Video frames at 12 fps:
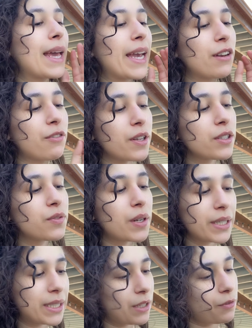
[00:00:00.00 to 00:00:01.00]
It feels
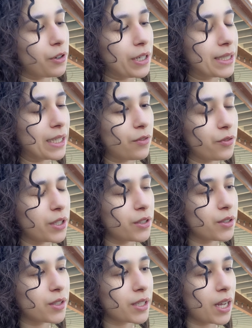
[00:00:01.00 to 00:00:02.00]
very different. It
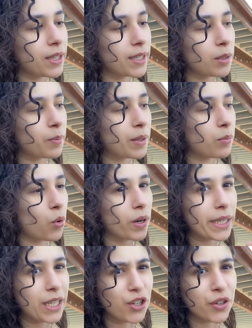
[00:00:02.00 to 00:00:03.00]
feels a little bit more
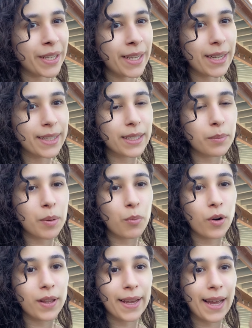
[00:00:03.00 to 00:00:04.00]
eerie, a little bit
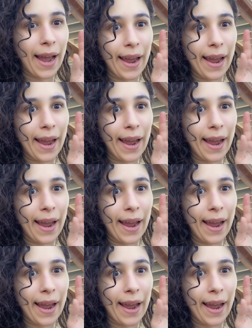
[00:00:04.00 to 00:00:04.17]
more like,